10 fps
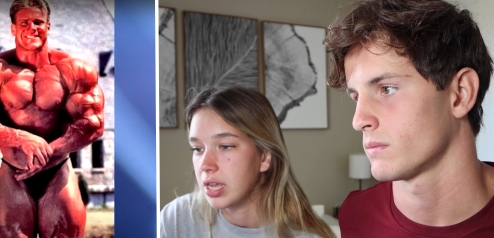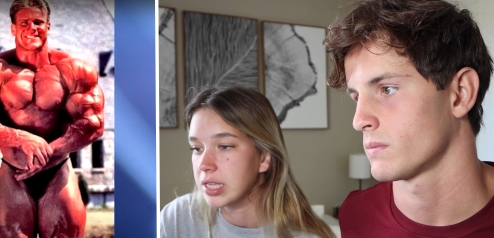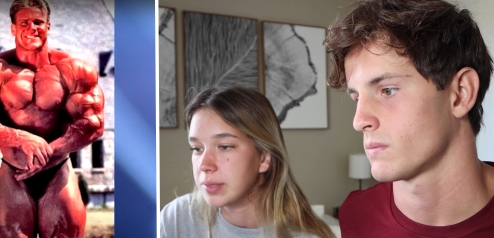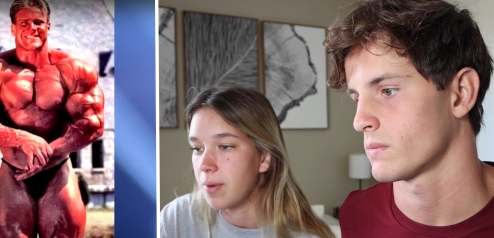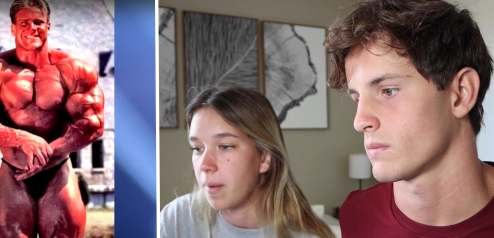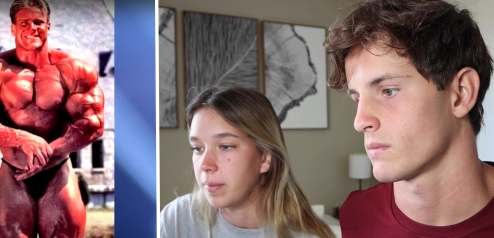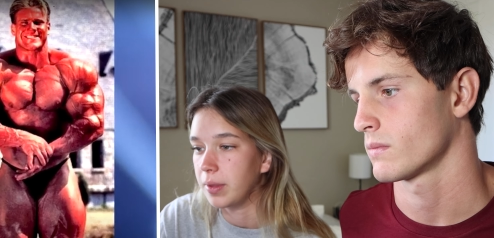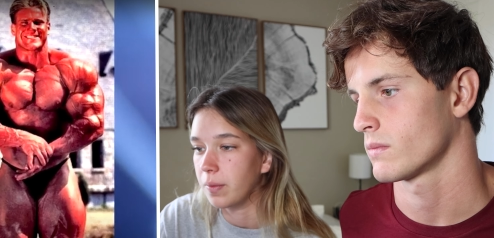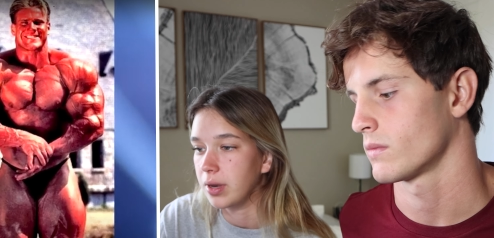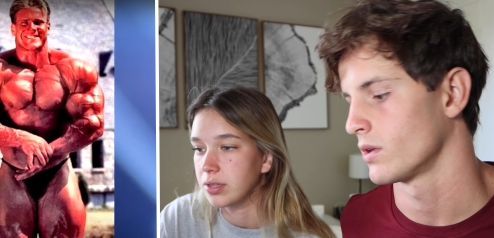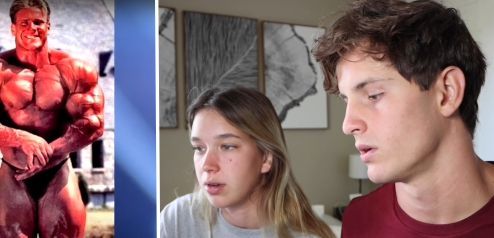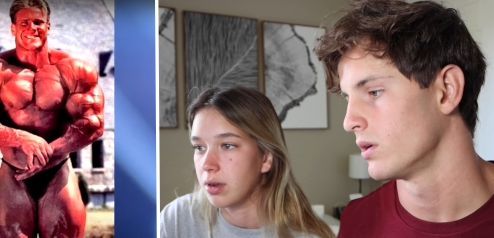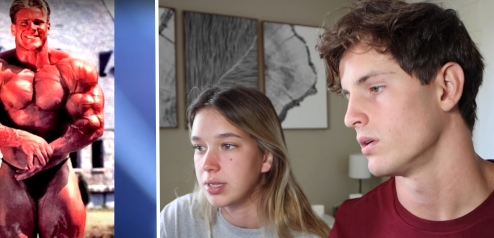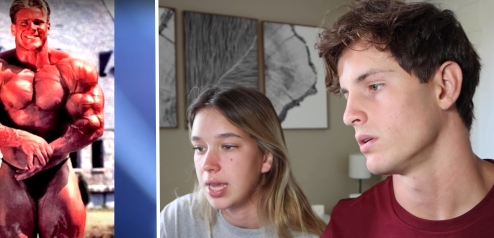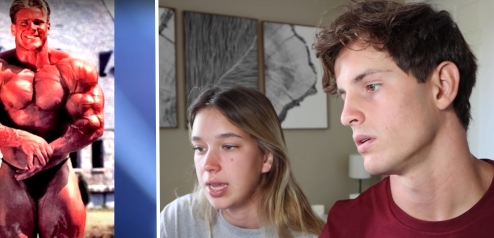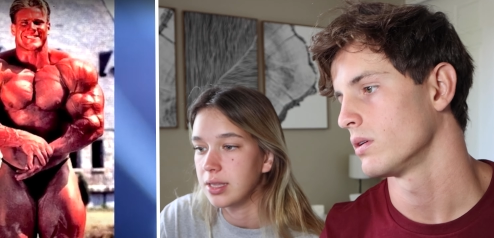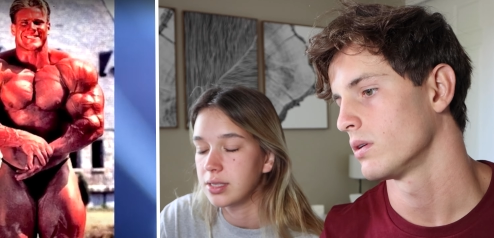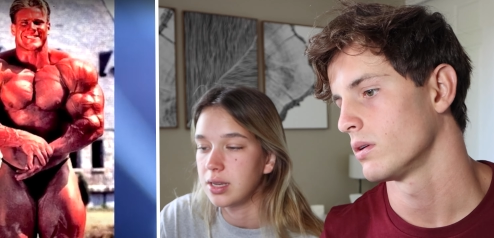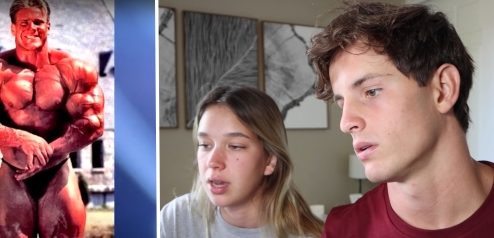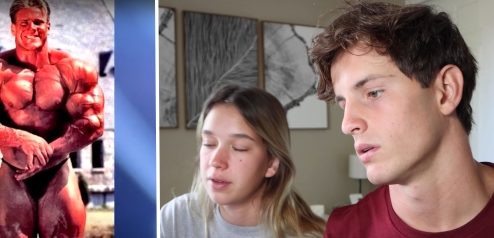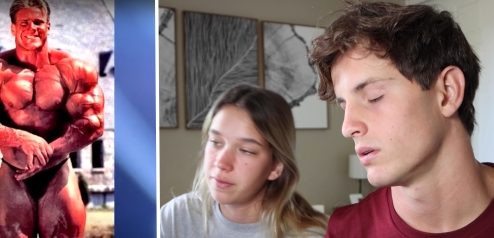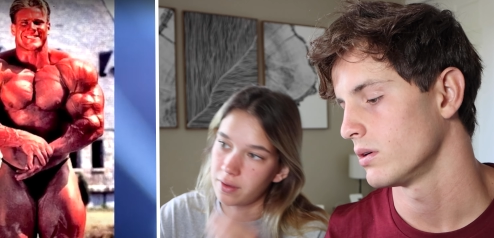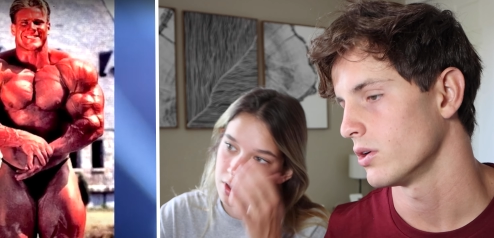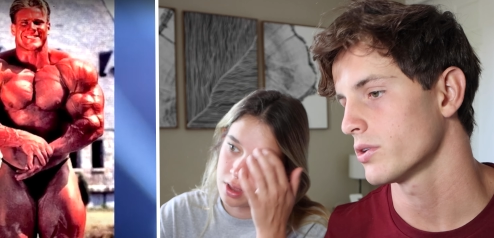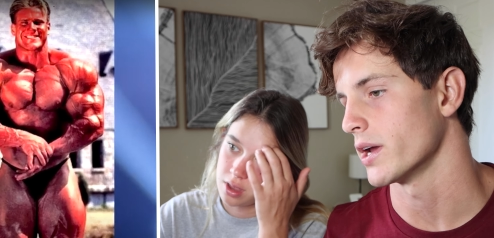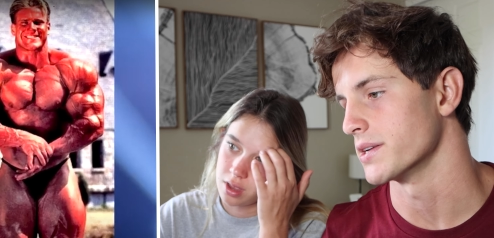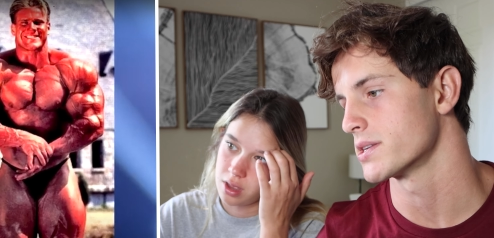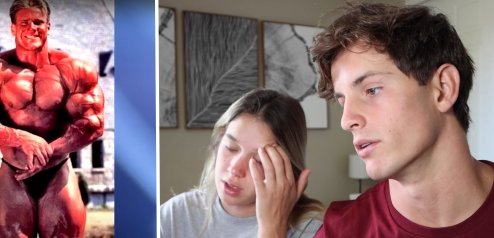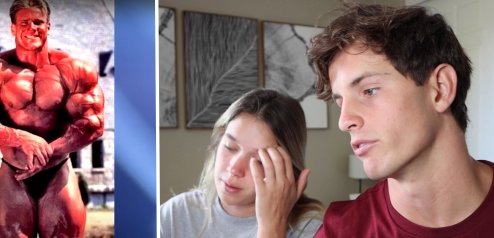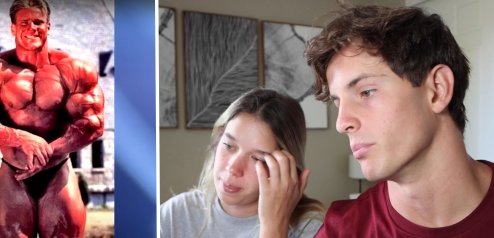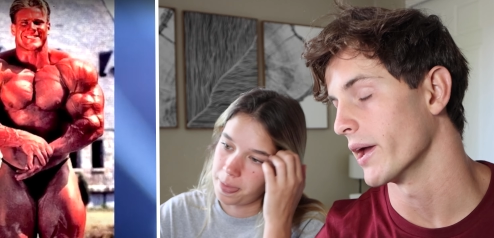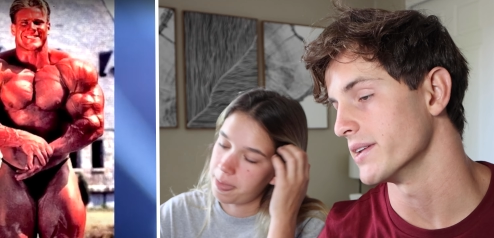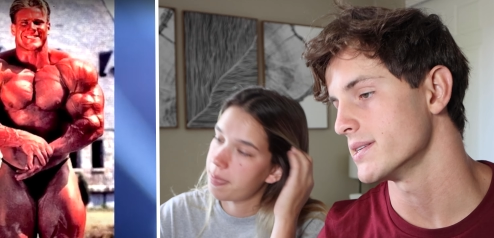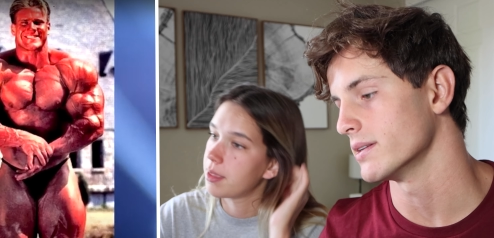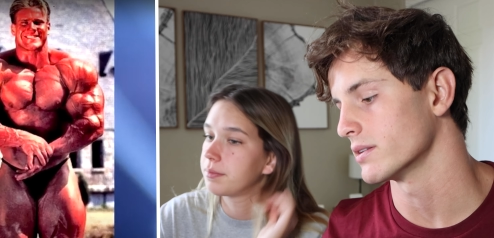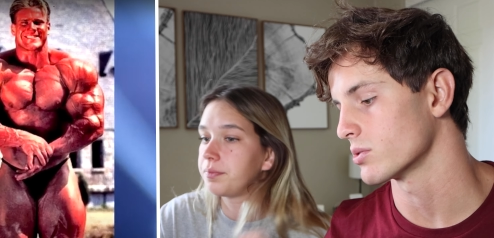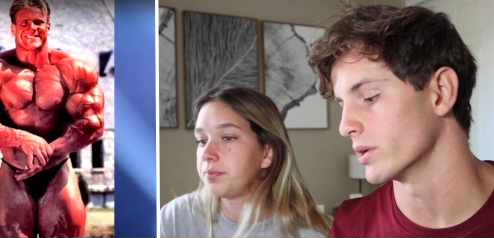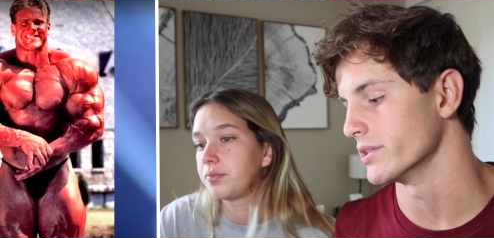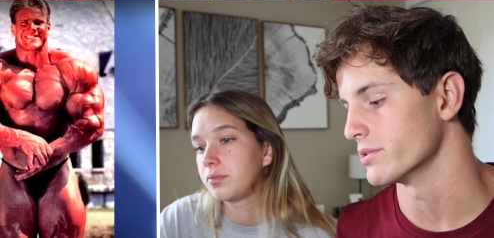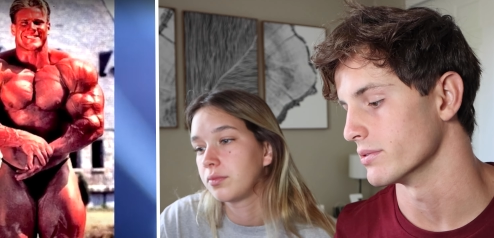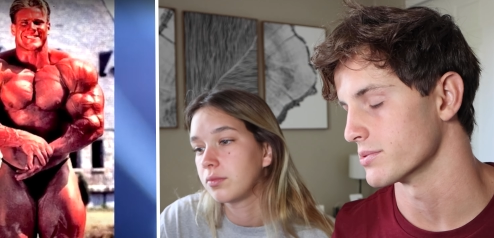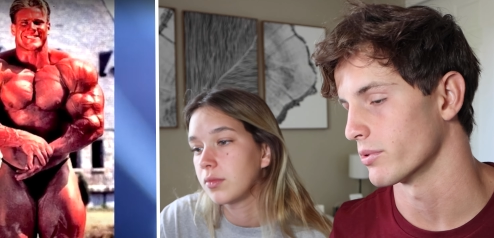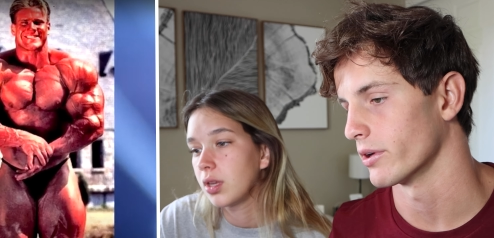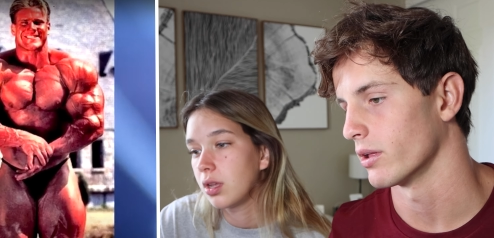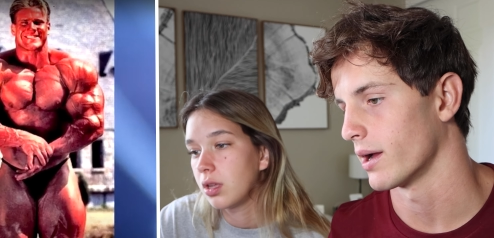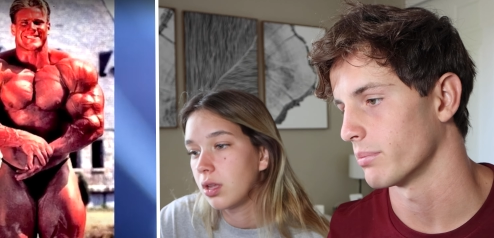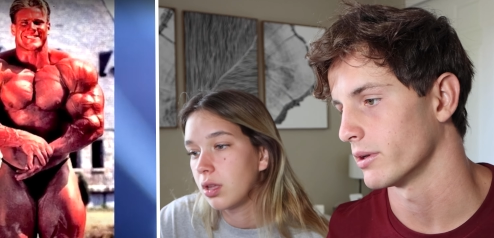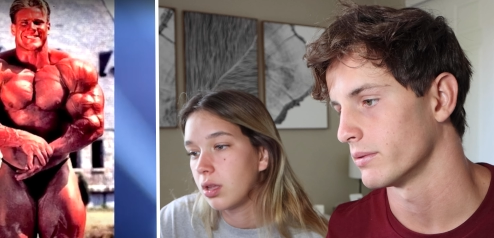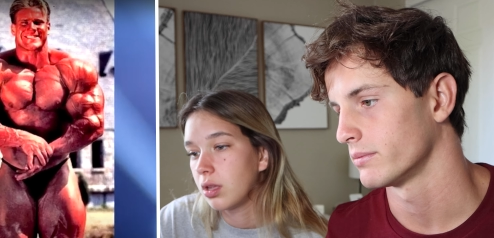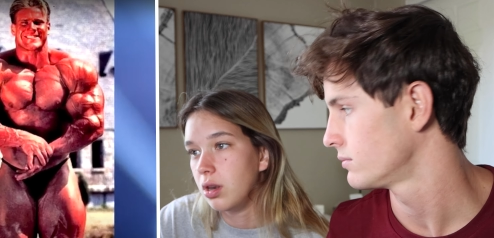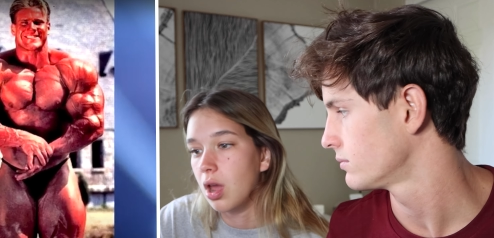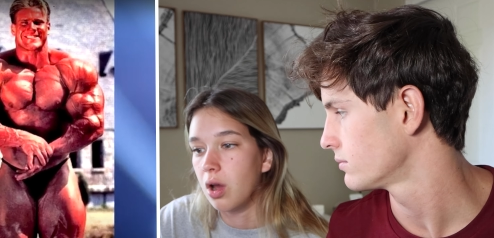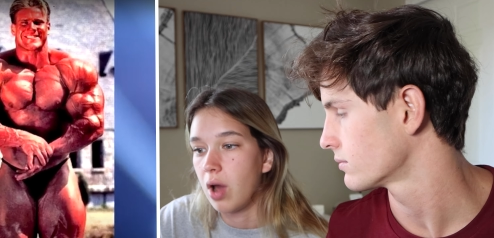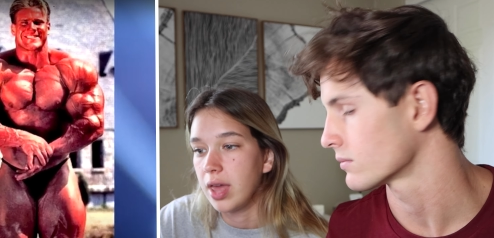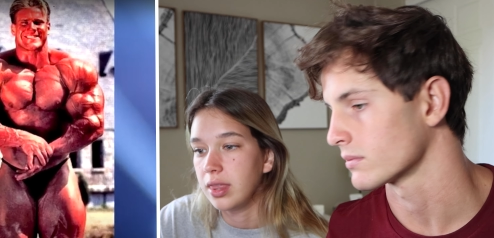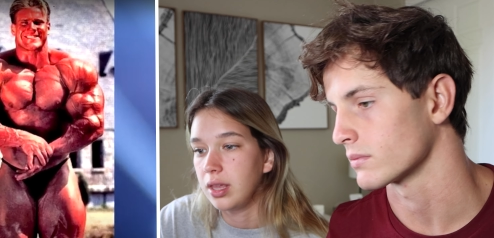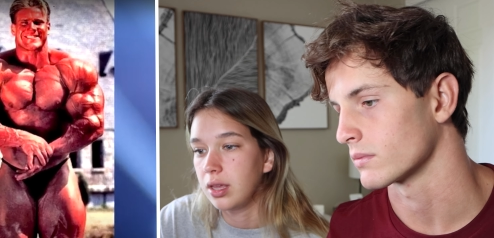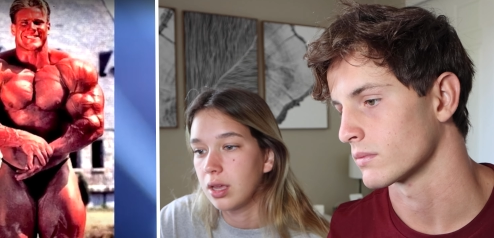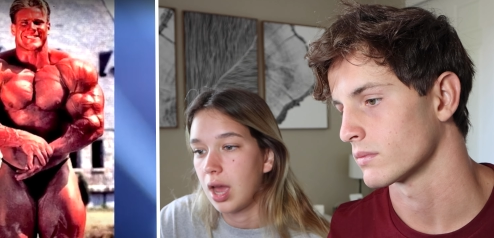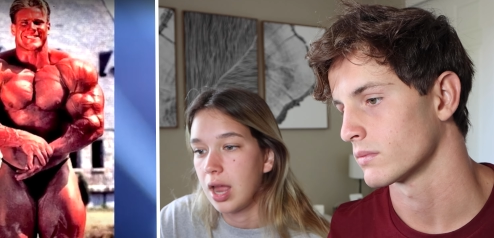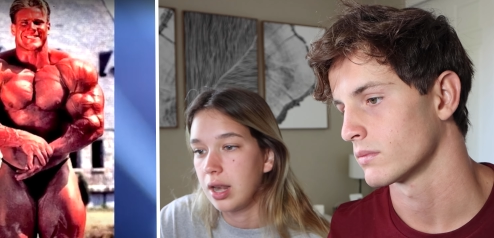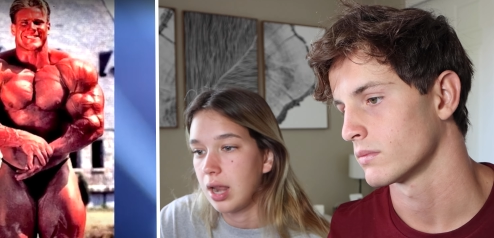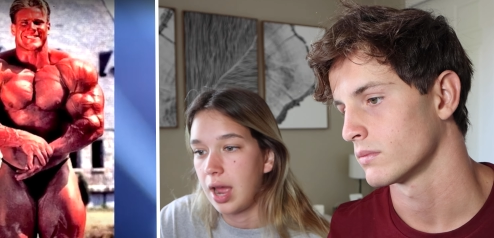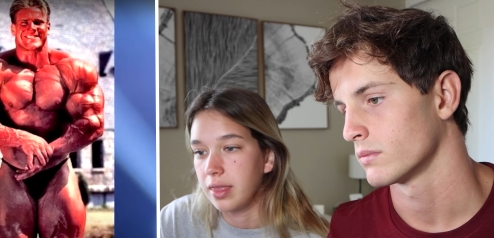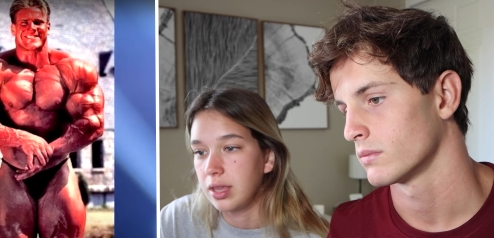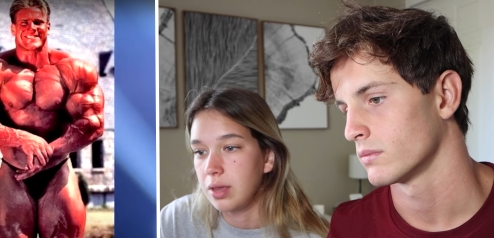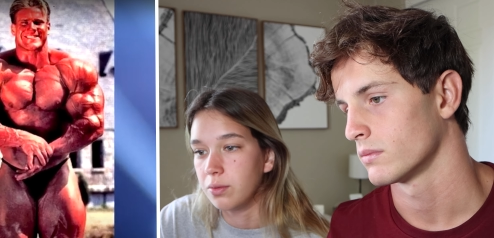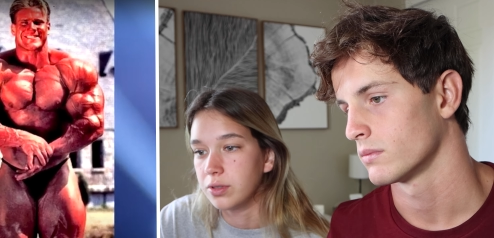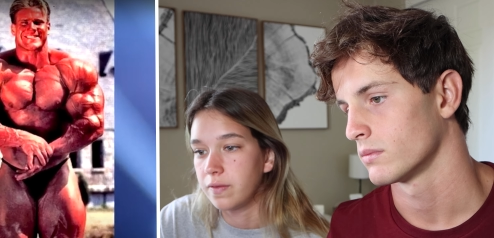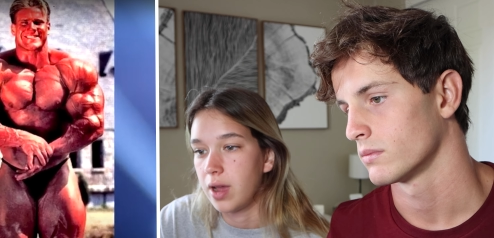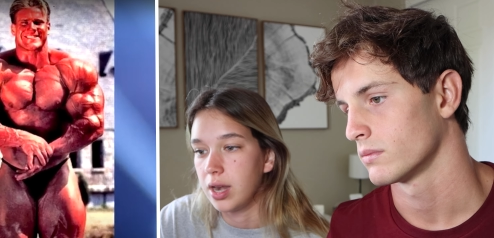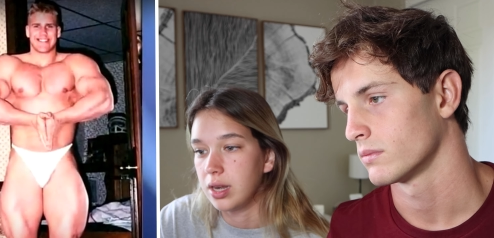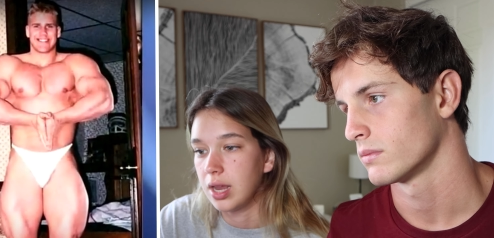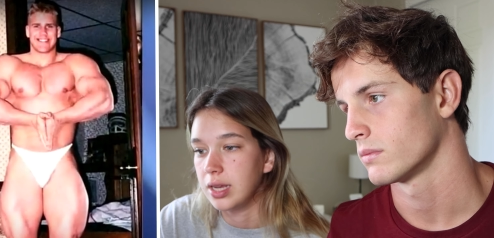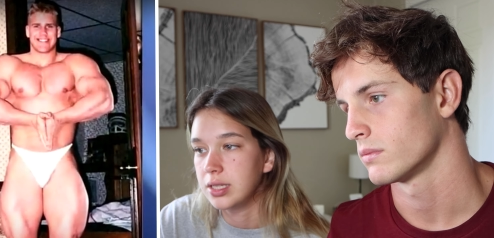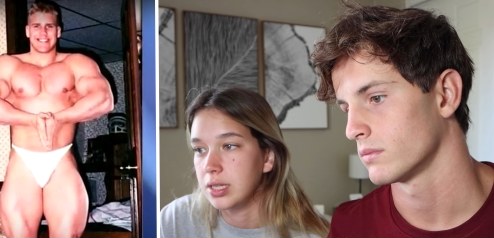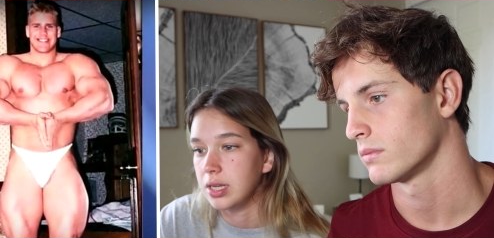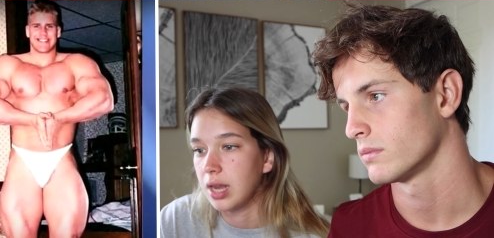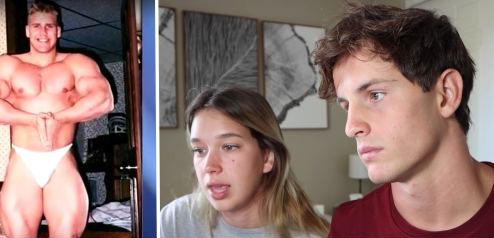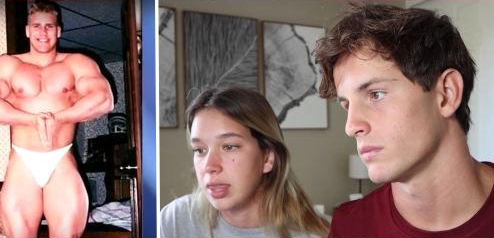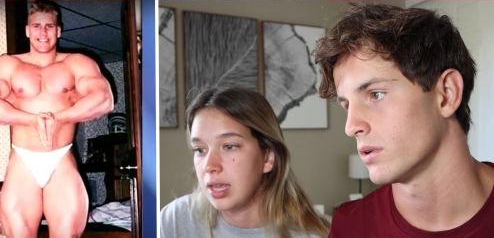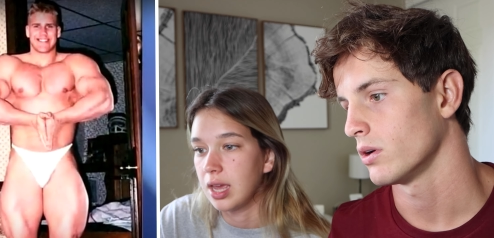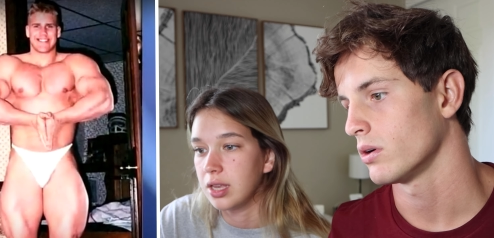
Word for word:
Speaker 1: is probably when he started taking stuff.
Speaker 2: Okay, so from 19 to 22 is where it all happened.
Speaker 1: No, I think I I think he was fine at 19. I think